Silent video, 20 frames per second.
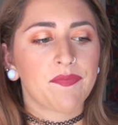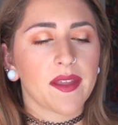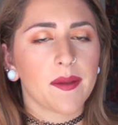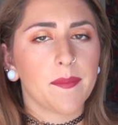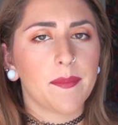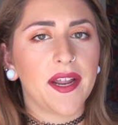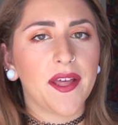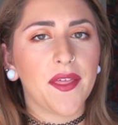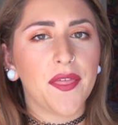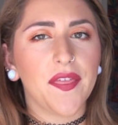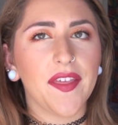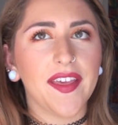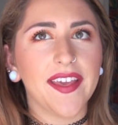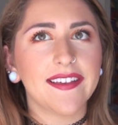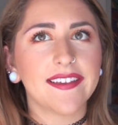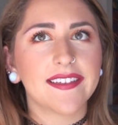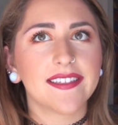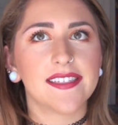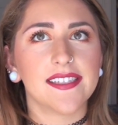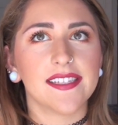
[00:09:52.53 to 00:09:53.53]
But I
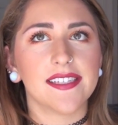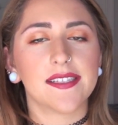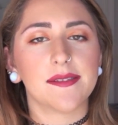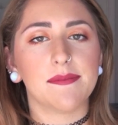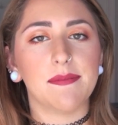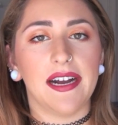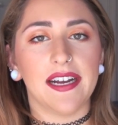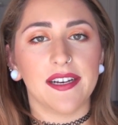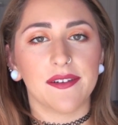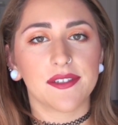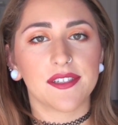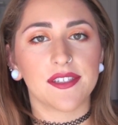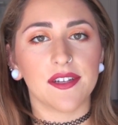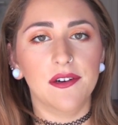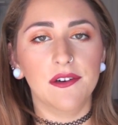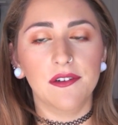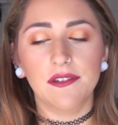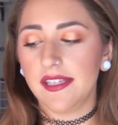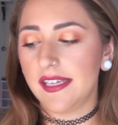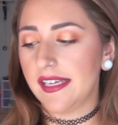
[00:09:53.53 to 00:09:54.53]
think since mine was
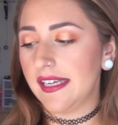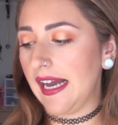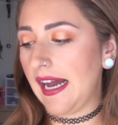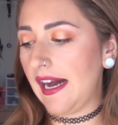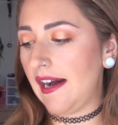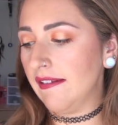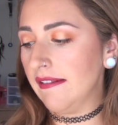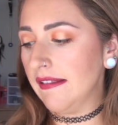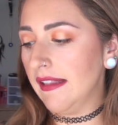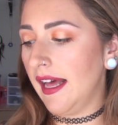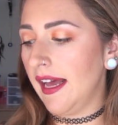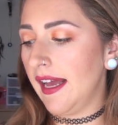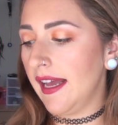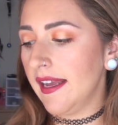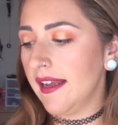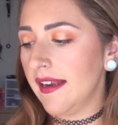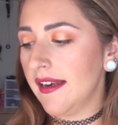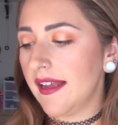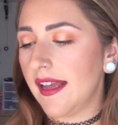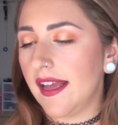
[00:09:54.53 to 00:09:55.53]
only
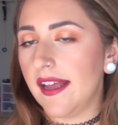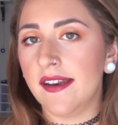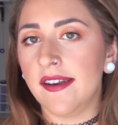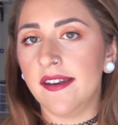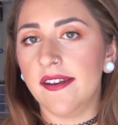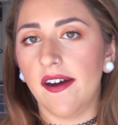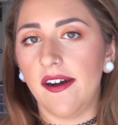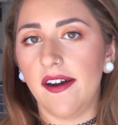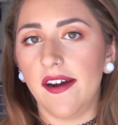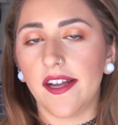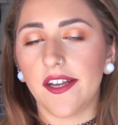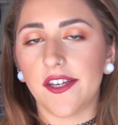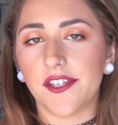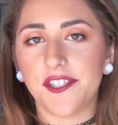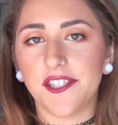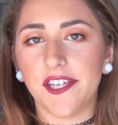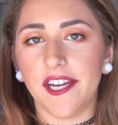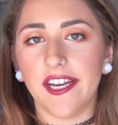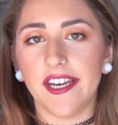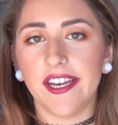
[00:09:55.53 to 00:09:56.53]
outline and not
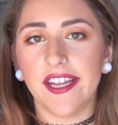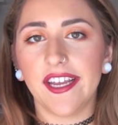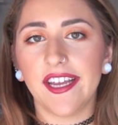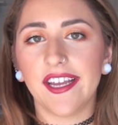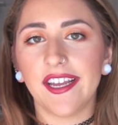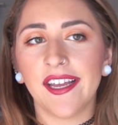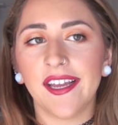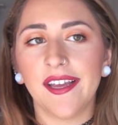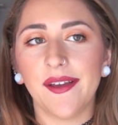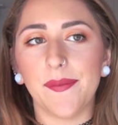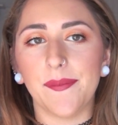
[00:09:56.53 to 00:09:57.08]
shading,